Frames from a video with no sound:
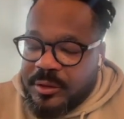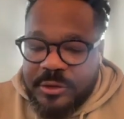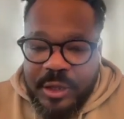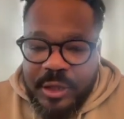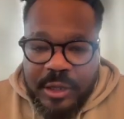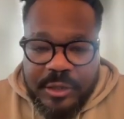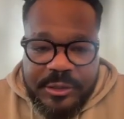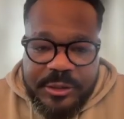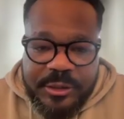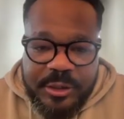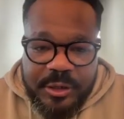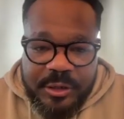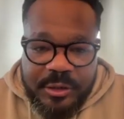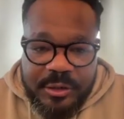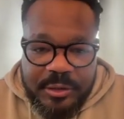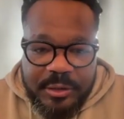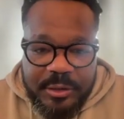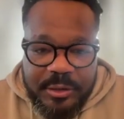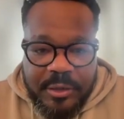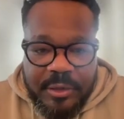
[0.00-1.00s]
in
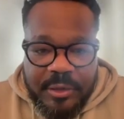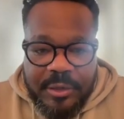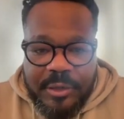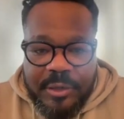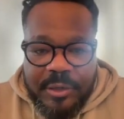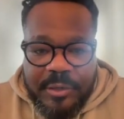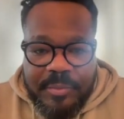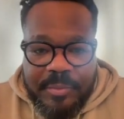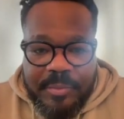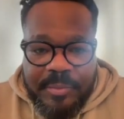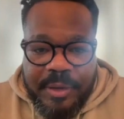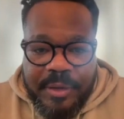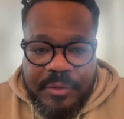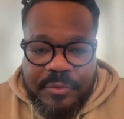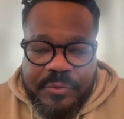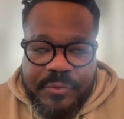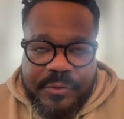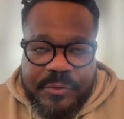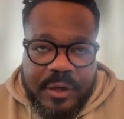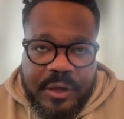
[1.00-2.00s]
danger
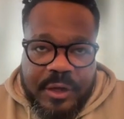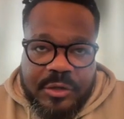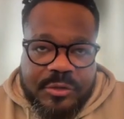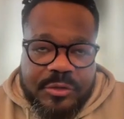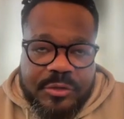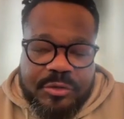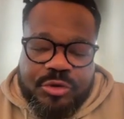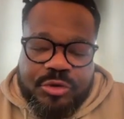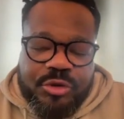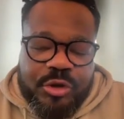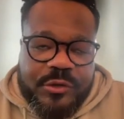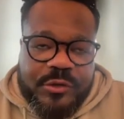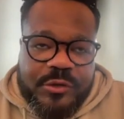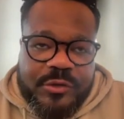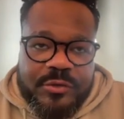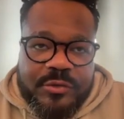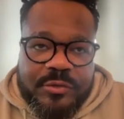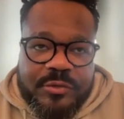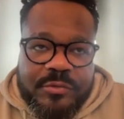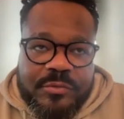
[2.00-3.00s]
but we are
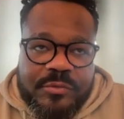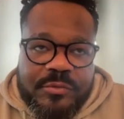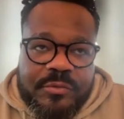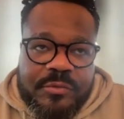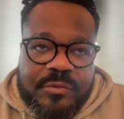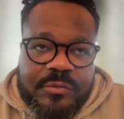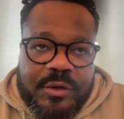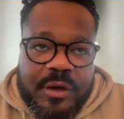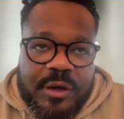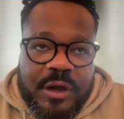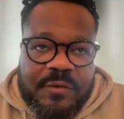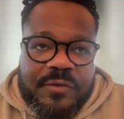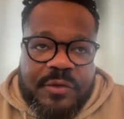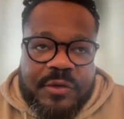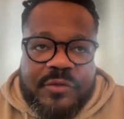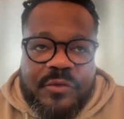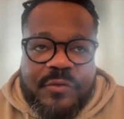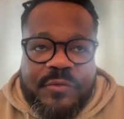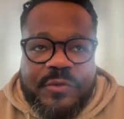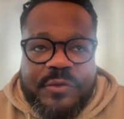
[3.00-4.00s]
just
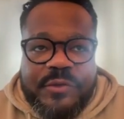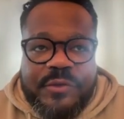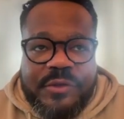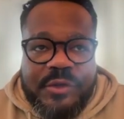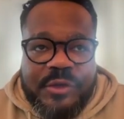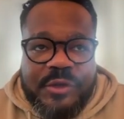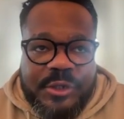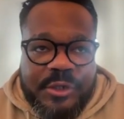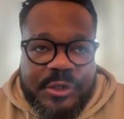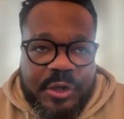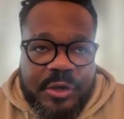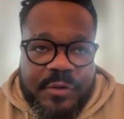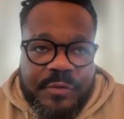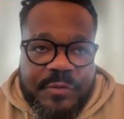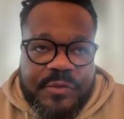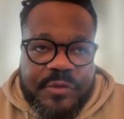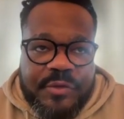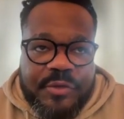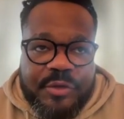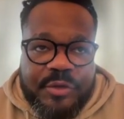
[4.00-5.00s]
after the frustration
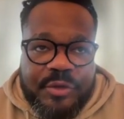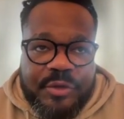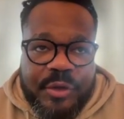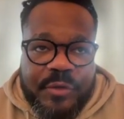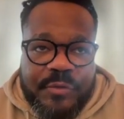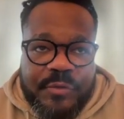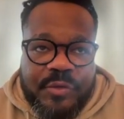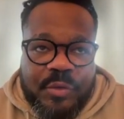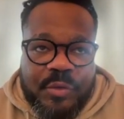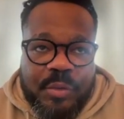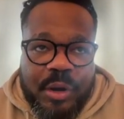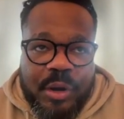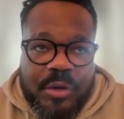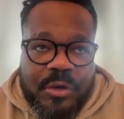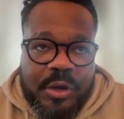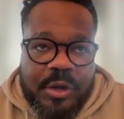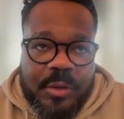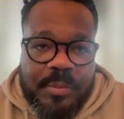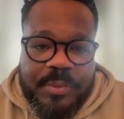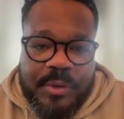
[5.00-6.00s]
of the of the
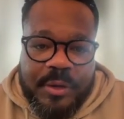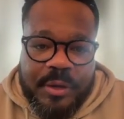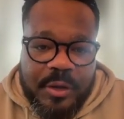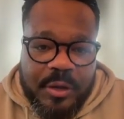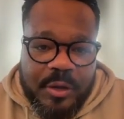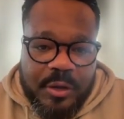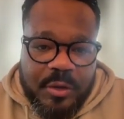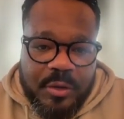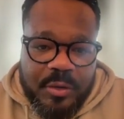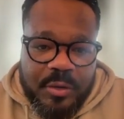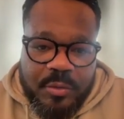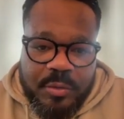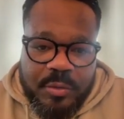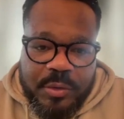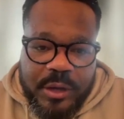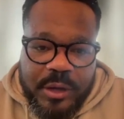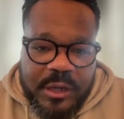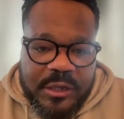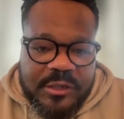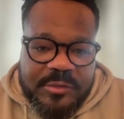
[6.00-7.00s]
World Cup,
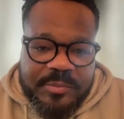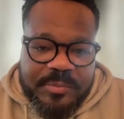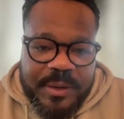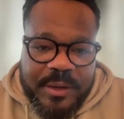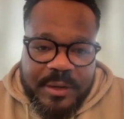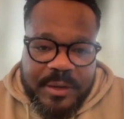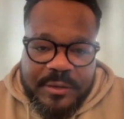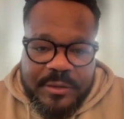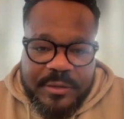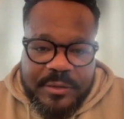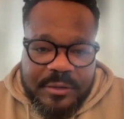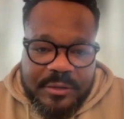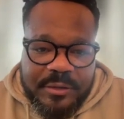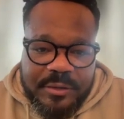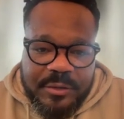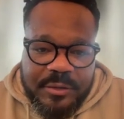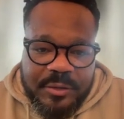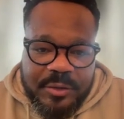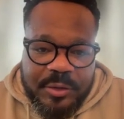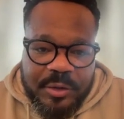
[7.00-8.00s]
we expect
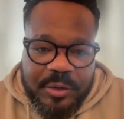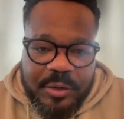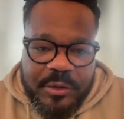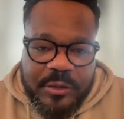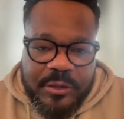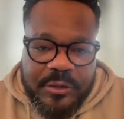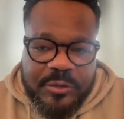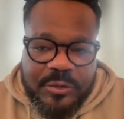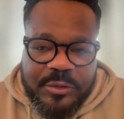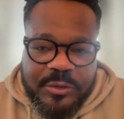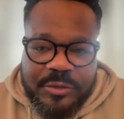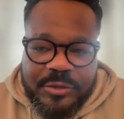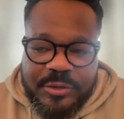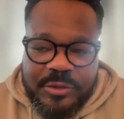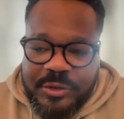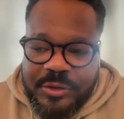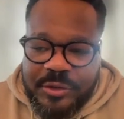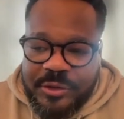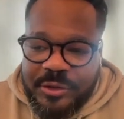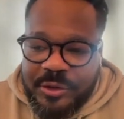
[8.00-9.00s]
you know it's
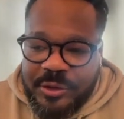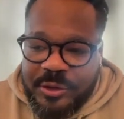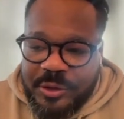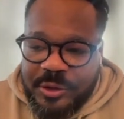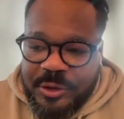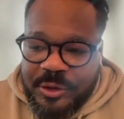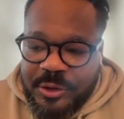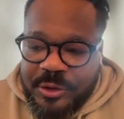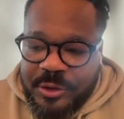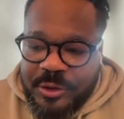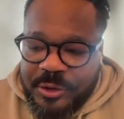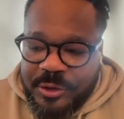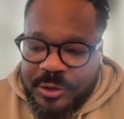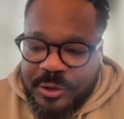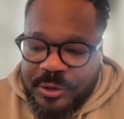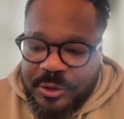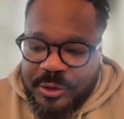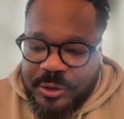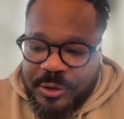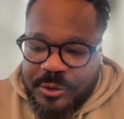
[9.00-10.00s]
uh,
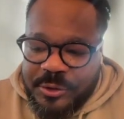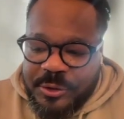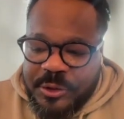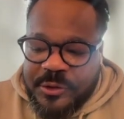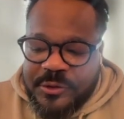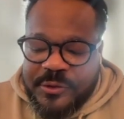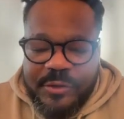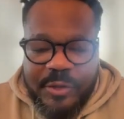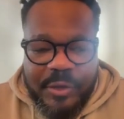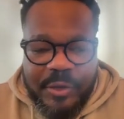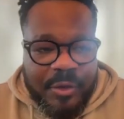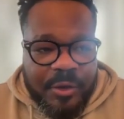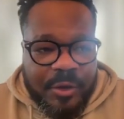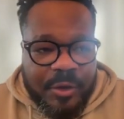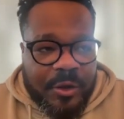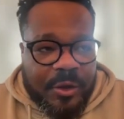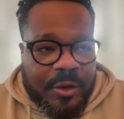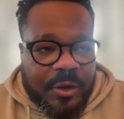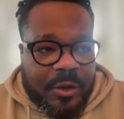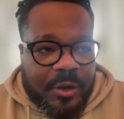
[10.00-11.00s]
uh, just
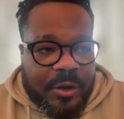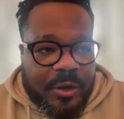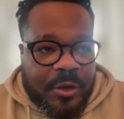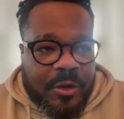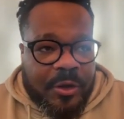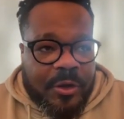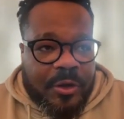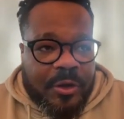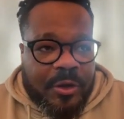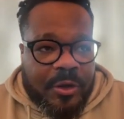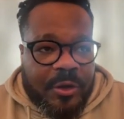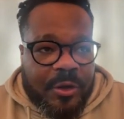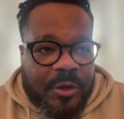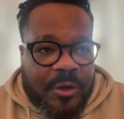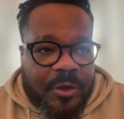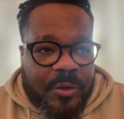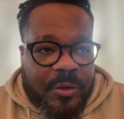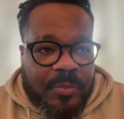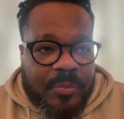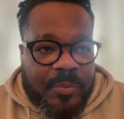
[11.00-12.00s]
uh,
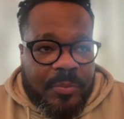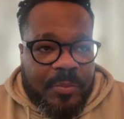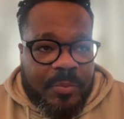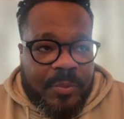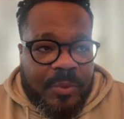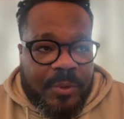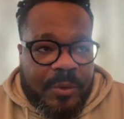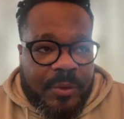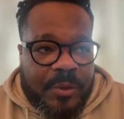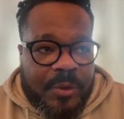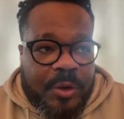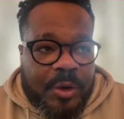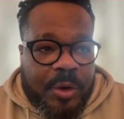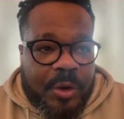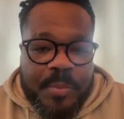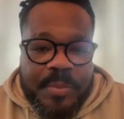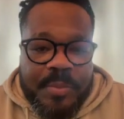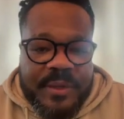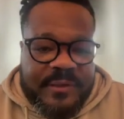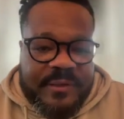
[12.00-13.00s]
um, you
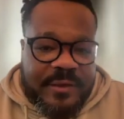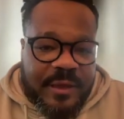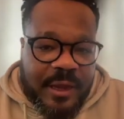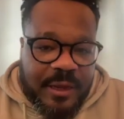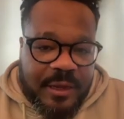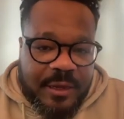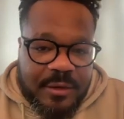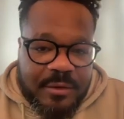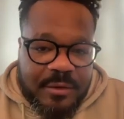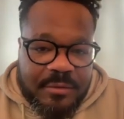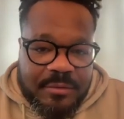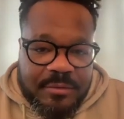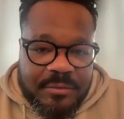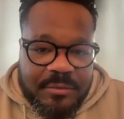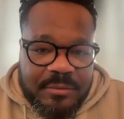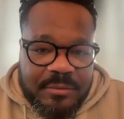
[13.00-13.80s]
know a mistake,